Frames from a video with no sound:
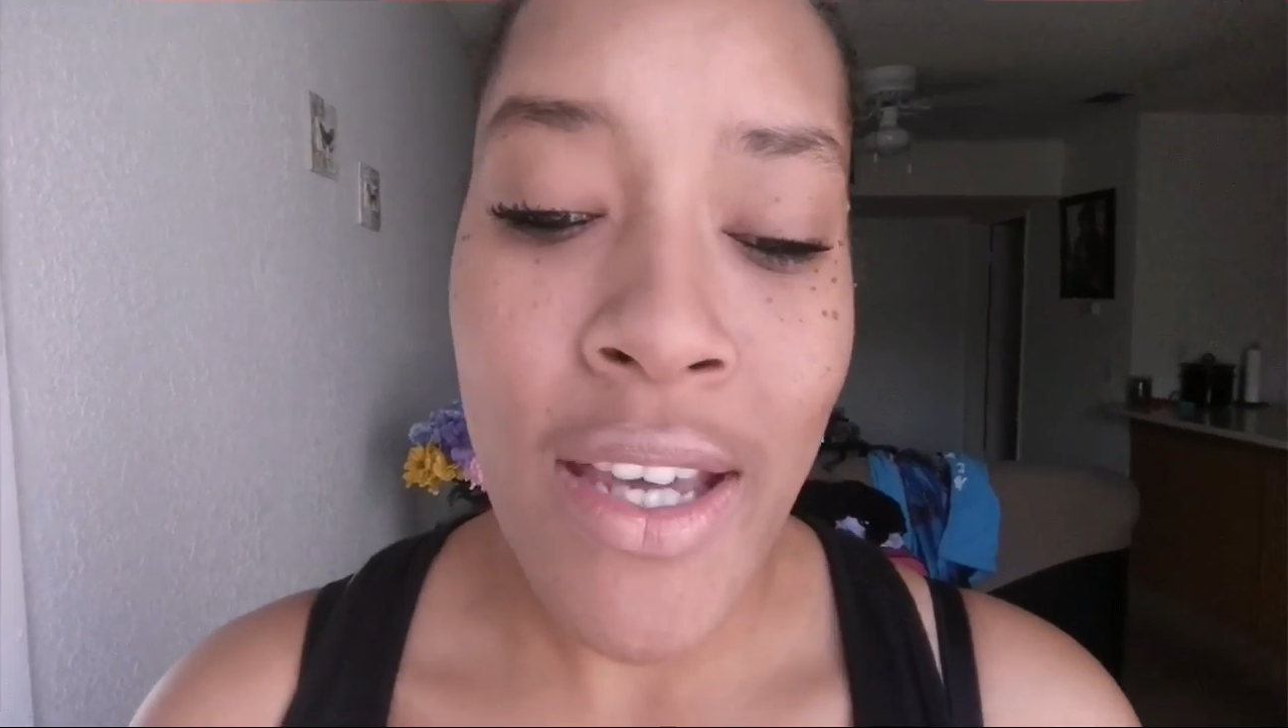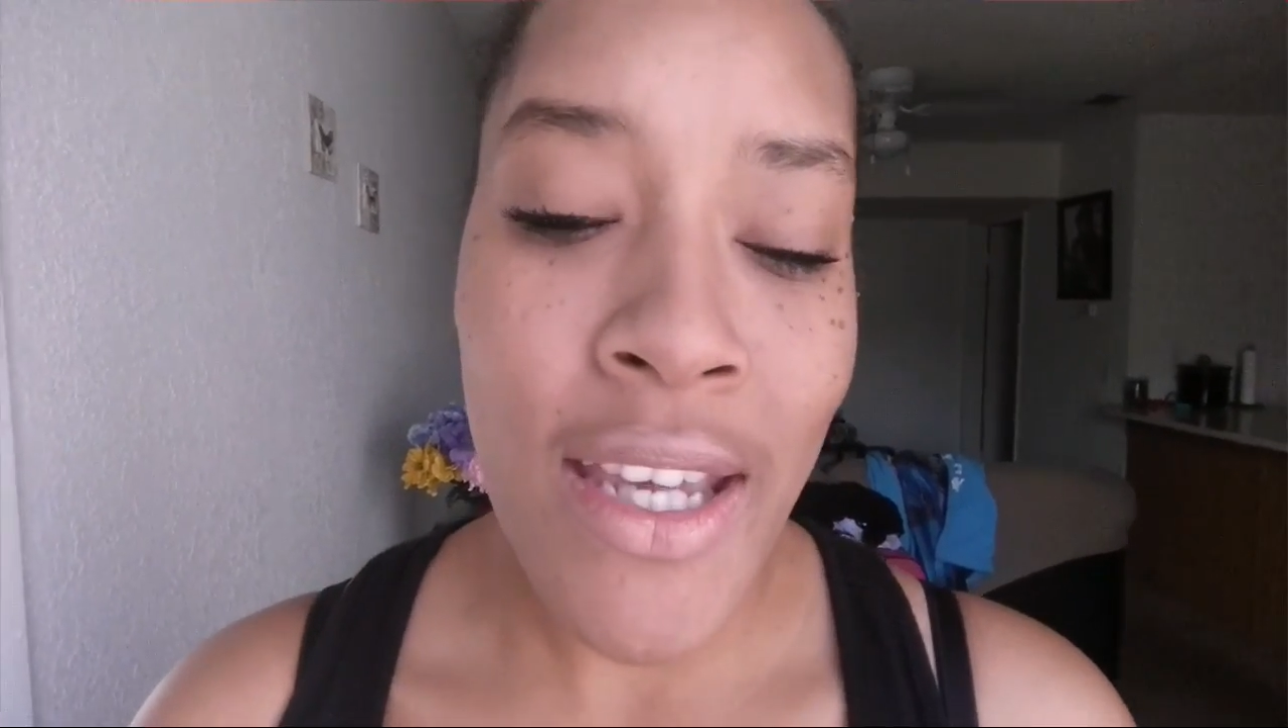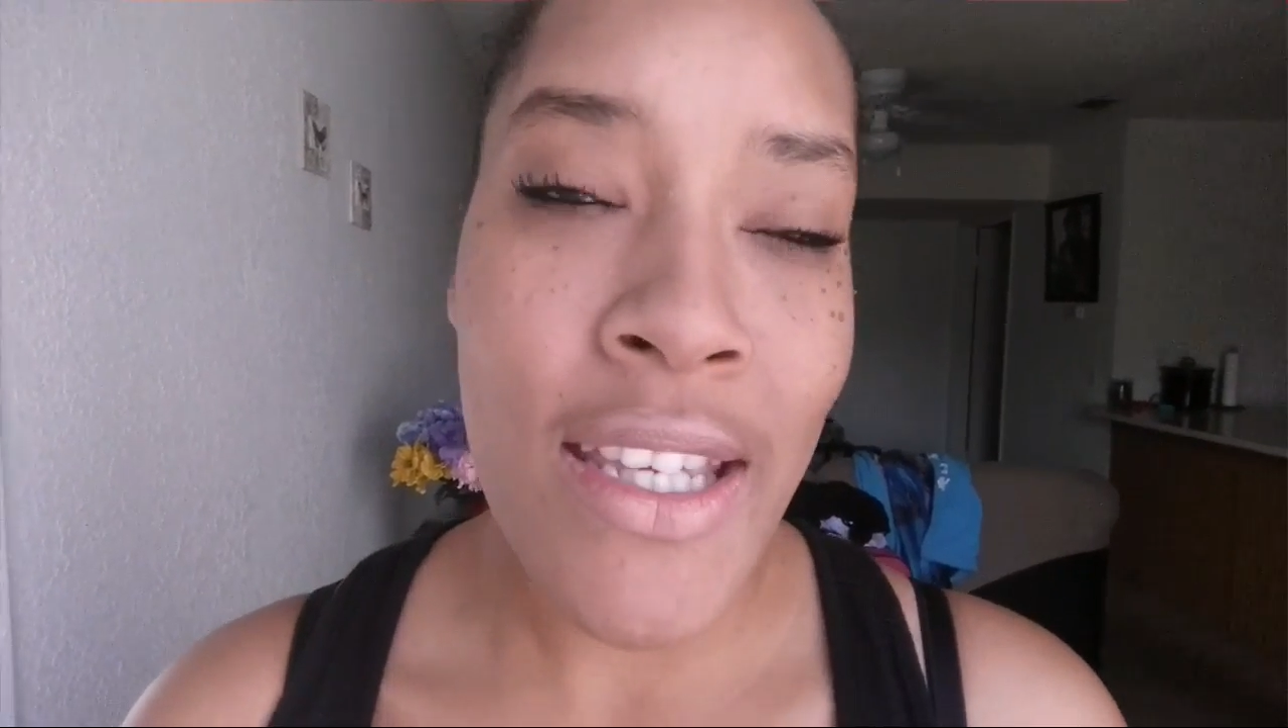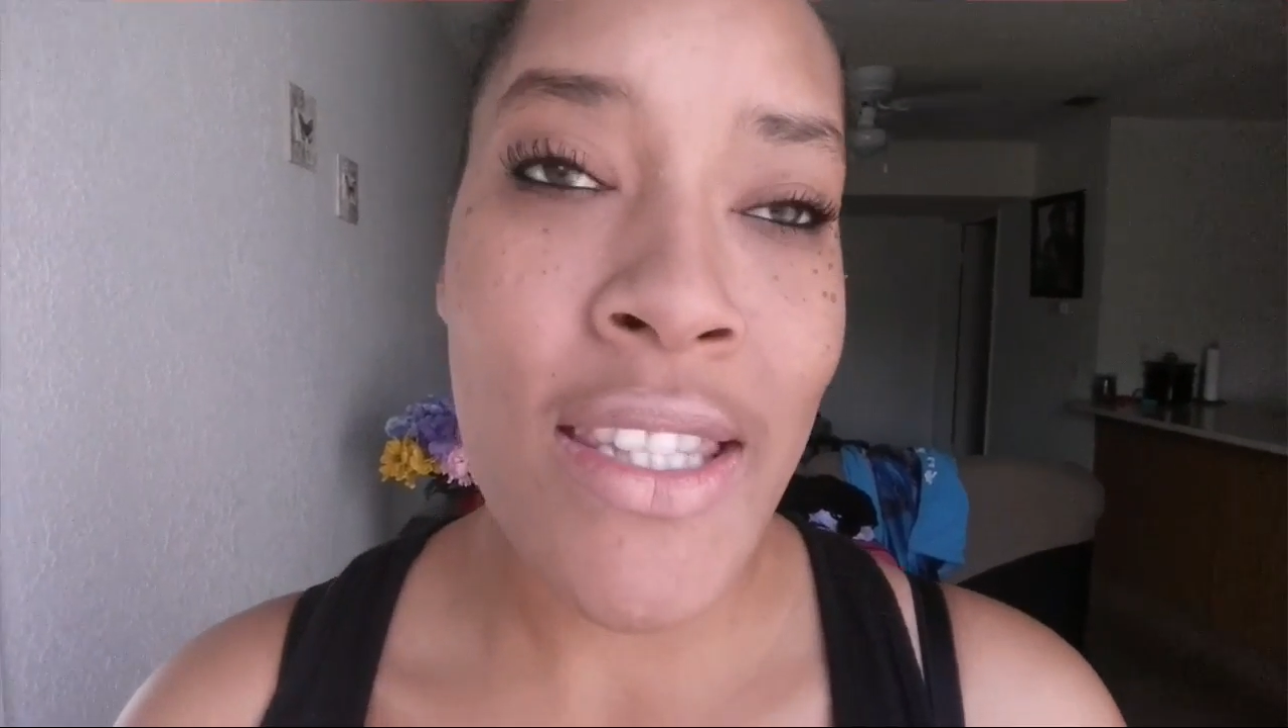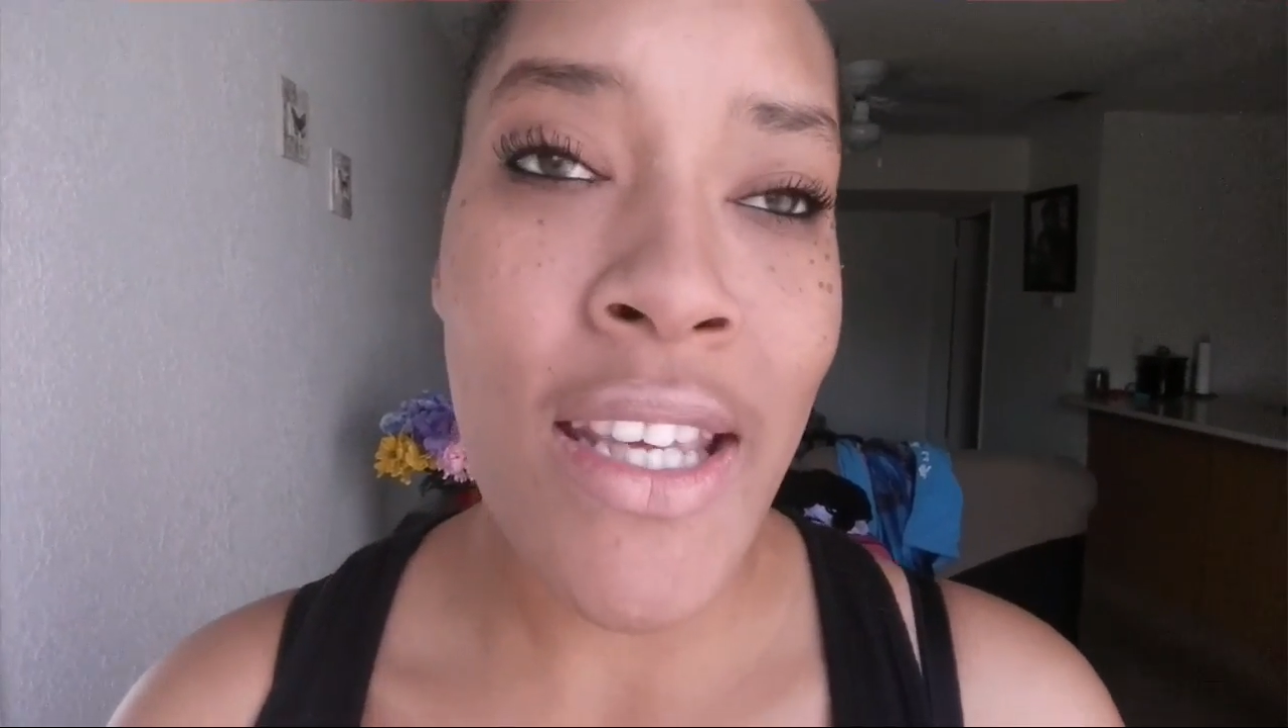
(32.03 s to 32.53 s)
So
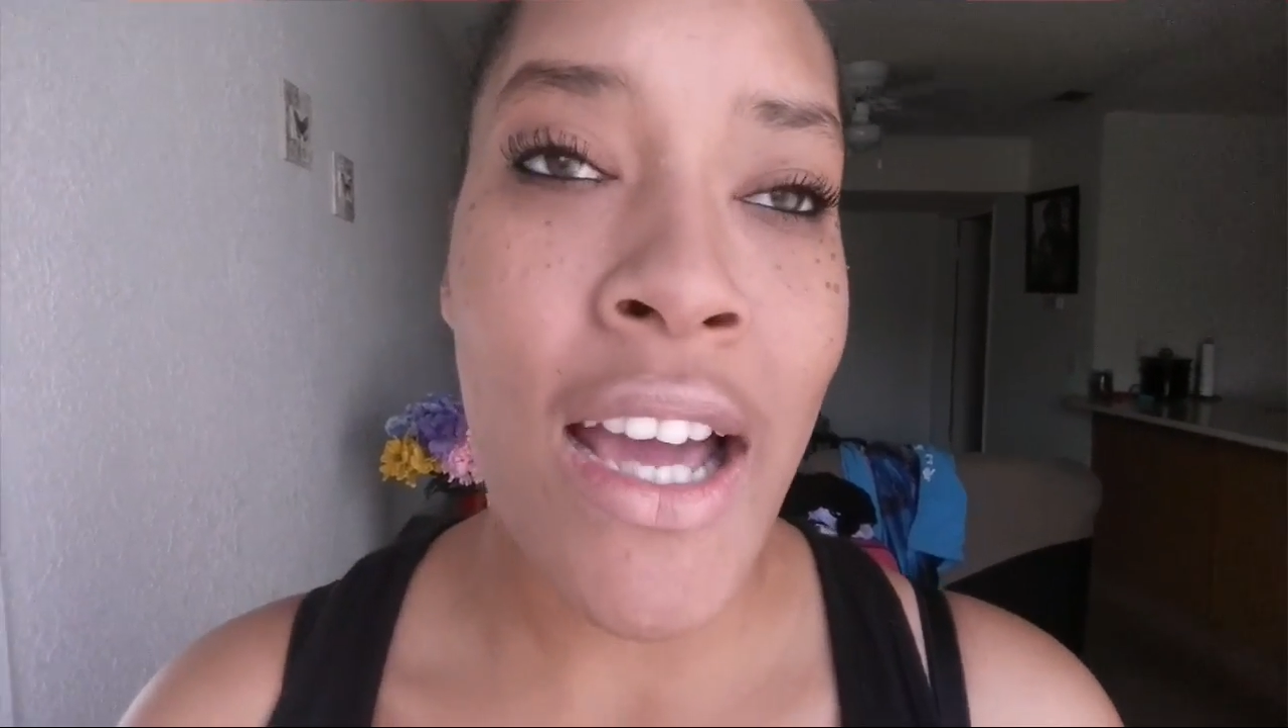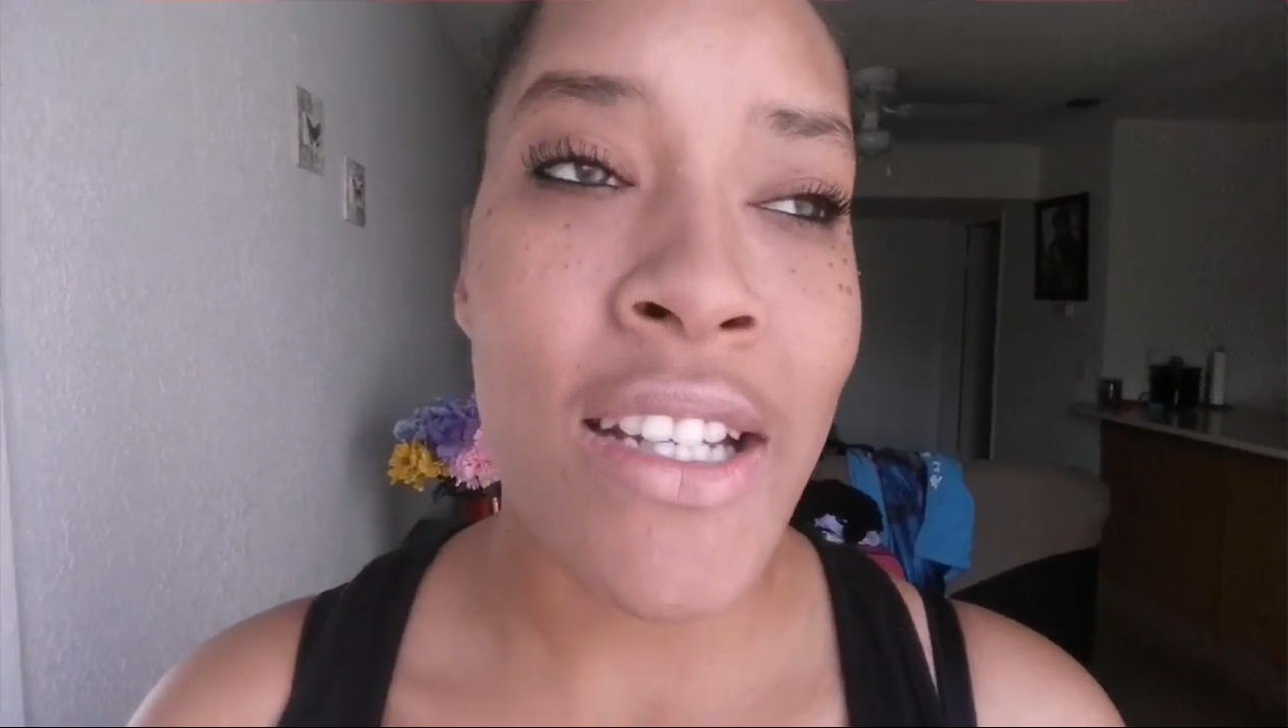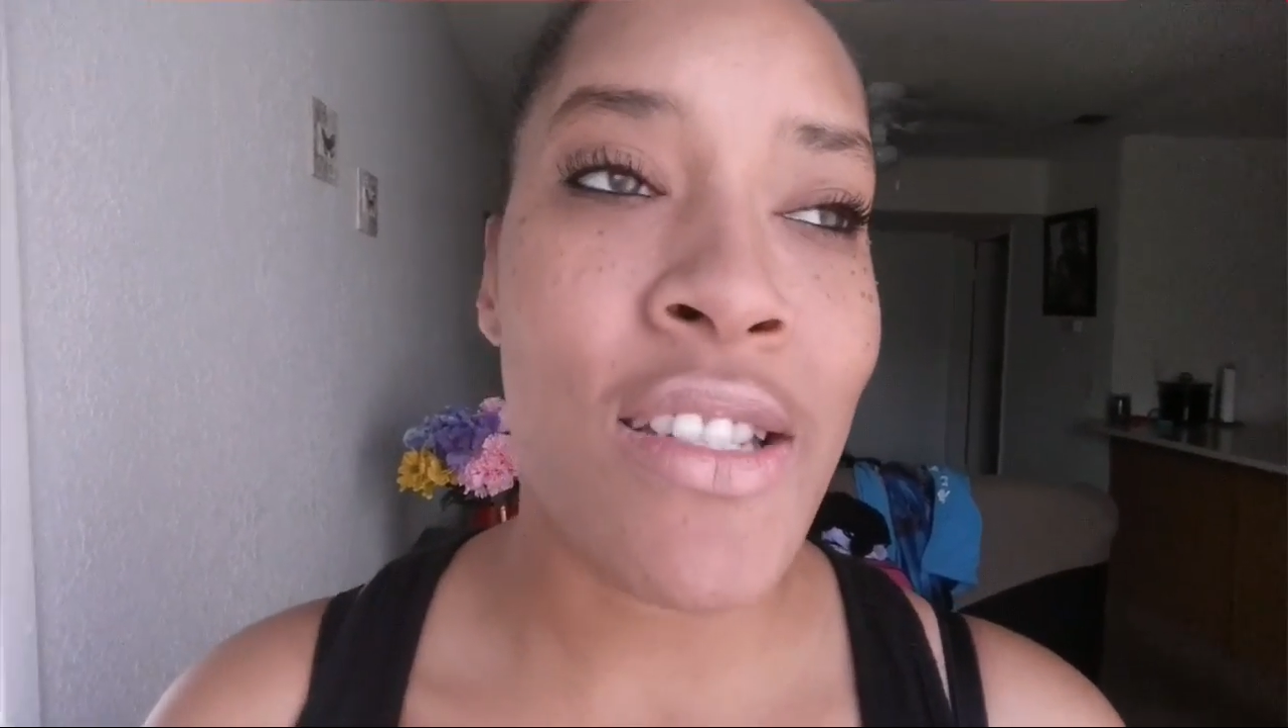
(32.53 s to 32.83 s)
I guess